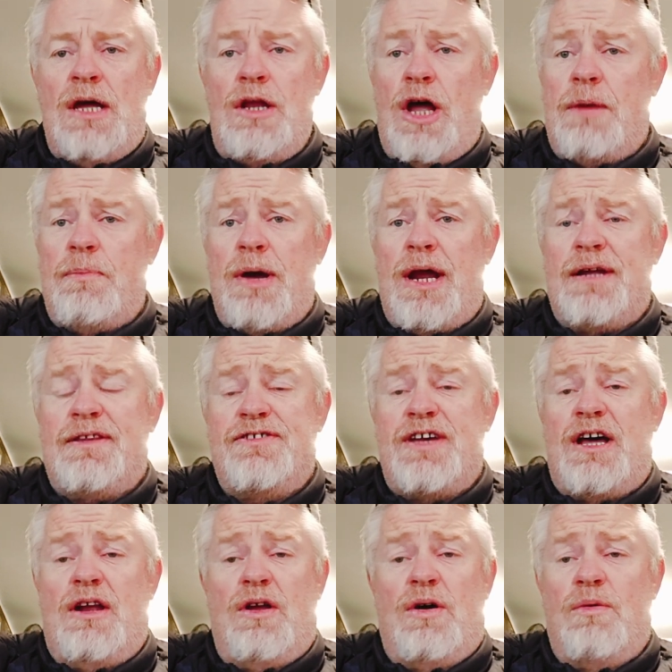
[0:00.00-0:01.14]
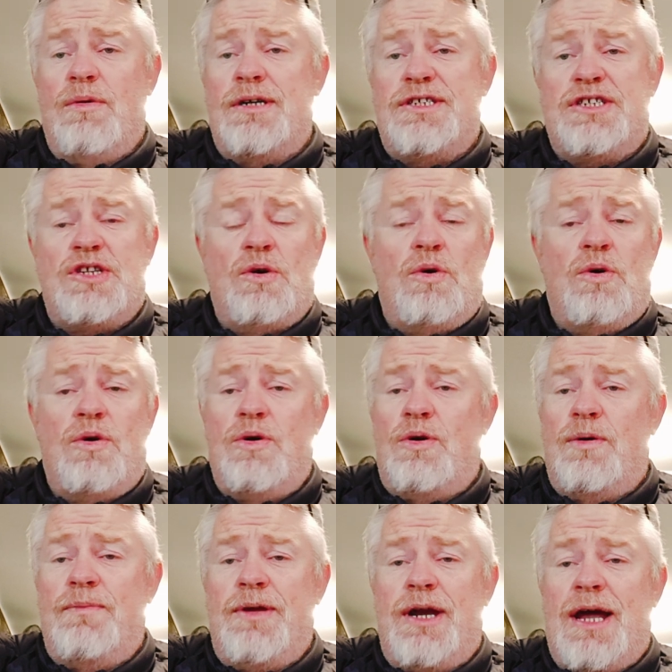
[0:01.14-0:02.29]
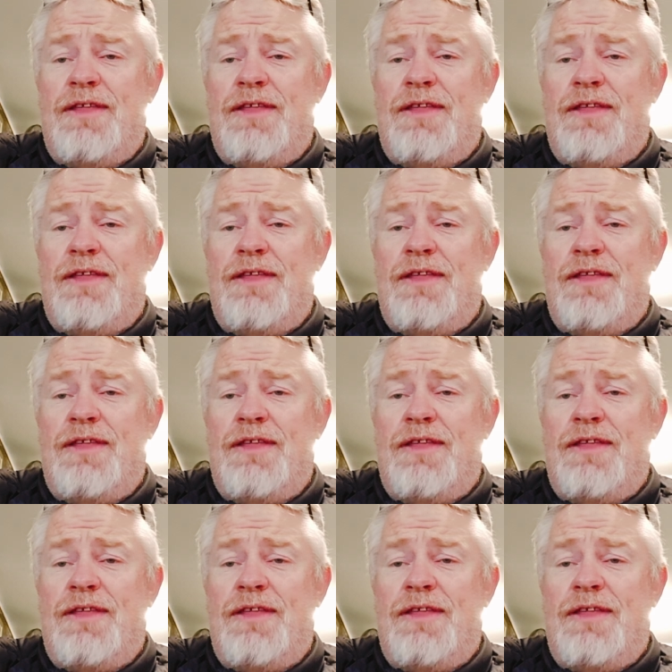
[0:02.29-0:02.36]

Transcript: like a product to sell or a store, or you know,